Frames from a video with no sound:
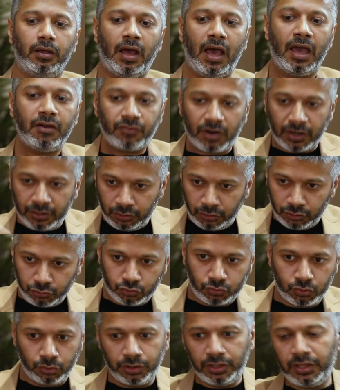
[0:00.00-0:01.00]
I've
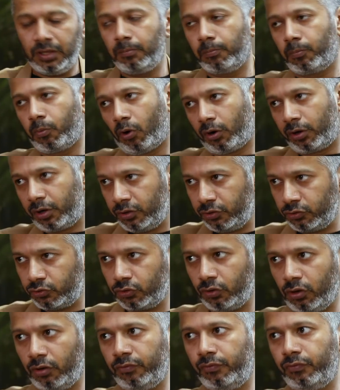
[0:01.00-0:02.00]
understood the
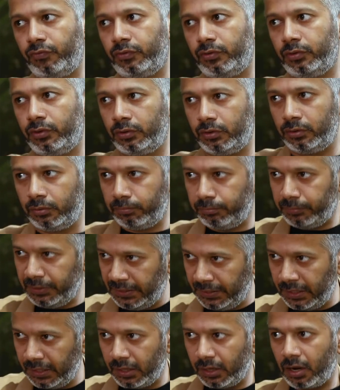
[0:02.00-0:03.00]
importance of uh,
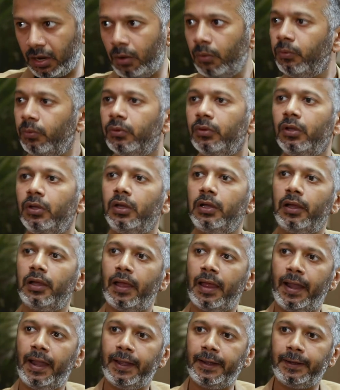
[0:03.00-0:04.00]
media now
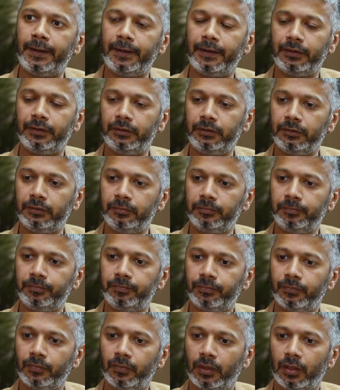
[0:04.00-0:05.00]
and uh,
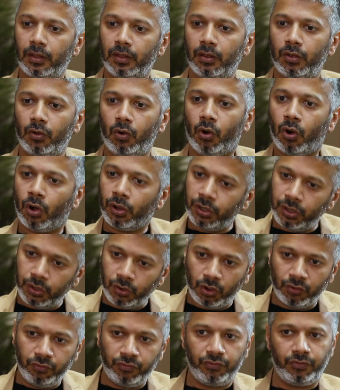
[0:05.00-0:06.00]
on and
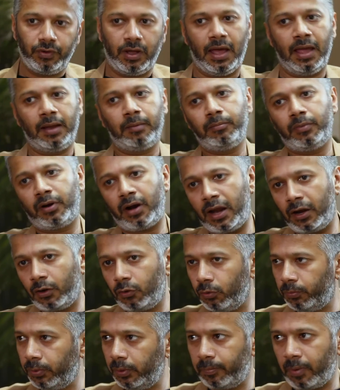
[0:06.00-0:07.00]
off I am trying
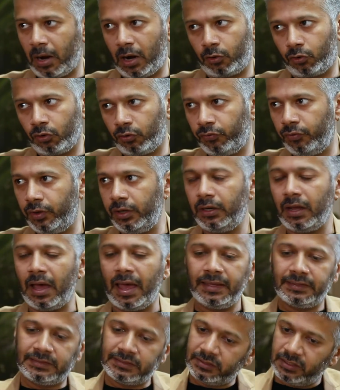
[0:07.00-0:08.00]
to be part of it.
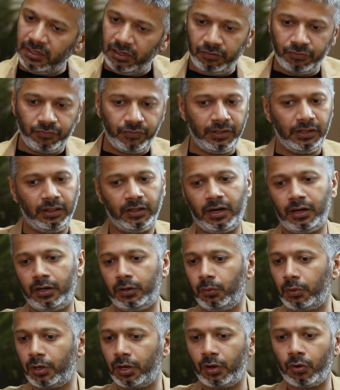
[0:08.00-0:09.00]
I still feel that
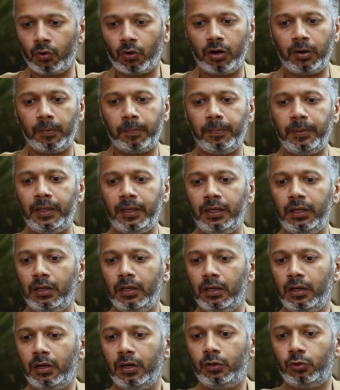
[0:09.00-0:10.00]
you cannot
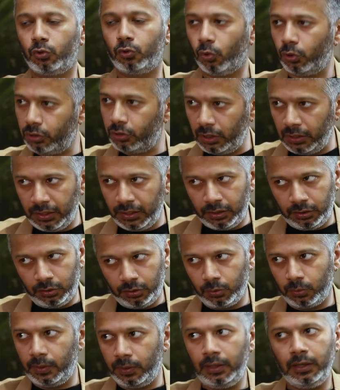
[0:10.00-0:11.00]
be totally
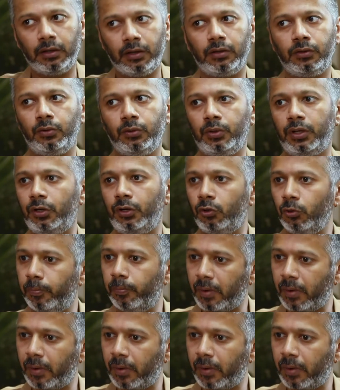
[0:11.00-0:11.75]
into it. You need to